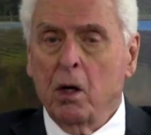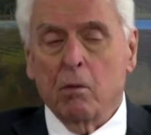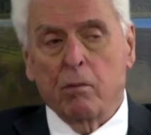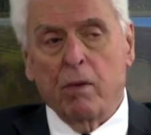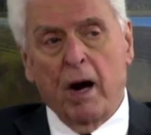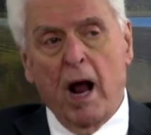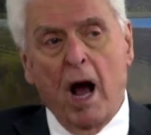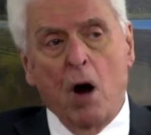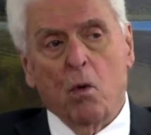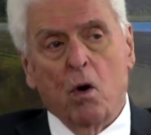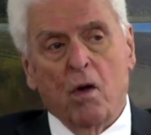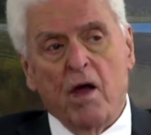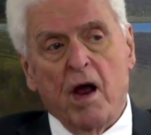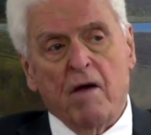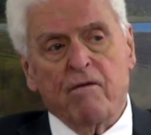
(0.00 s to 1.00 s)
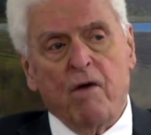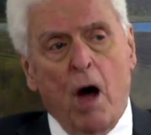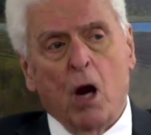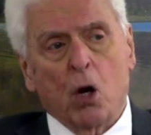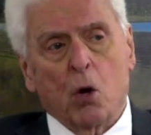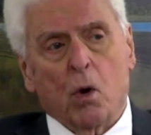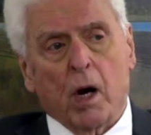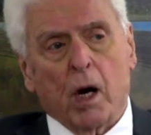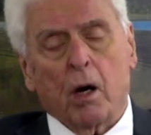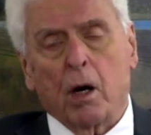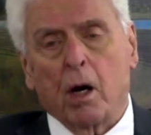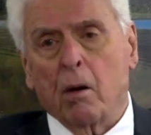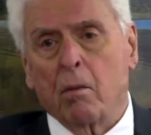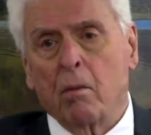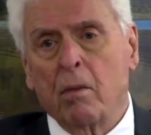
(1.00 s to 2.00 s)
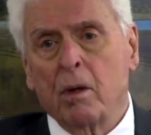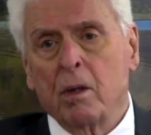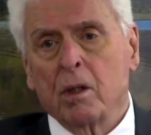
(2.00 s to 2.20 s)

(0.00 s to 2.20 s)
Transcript: But how were they following him?